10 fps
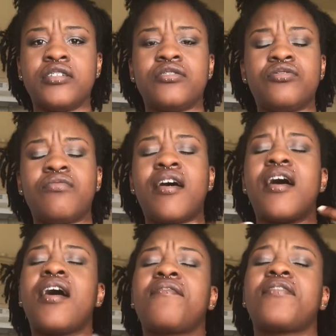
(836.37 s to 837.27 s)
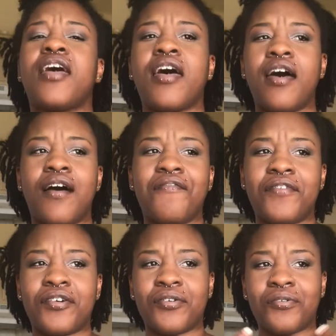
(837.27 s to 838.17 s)
you have to
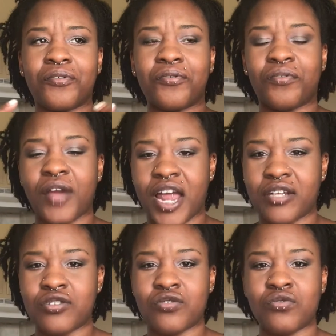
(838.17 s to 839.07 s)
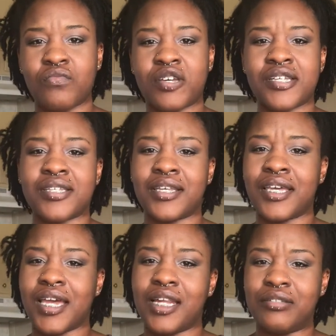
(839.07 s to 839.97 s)
have gratitude, because
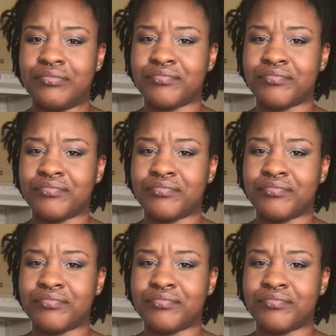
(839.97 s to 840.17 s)
again,